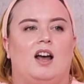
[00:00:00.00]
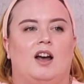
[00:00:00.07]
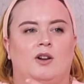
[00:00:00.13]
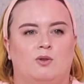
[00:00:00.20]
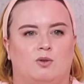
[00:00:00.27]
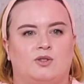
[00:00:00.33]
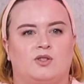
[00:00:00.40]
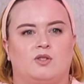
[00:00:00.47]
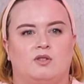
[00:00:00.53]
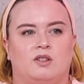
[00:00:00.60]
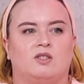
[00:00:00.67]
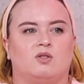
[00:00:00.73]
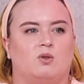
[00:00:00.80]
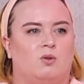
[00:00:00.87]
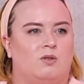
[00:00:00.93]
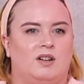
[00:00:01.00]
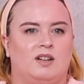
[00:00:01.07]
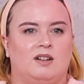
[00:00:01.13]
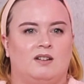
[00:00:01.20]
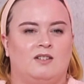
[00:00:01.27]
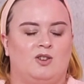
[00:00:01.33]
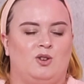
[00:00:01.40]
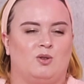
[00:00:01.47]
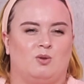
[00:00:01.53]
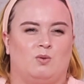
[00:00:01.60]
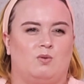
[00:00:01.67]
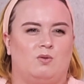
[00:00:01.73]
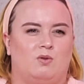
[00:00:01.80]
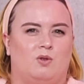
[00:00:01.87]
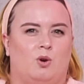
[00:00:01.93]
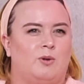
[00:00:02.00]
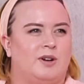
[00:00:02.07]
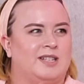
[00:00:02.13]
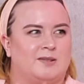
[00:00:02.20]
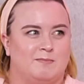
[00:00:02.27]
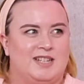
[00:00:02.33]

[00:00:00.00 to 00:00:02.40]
And also you always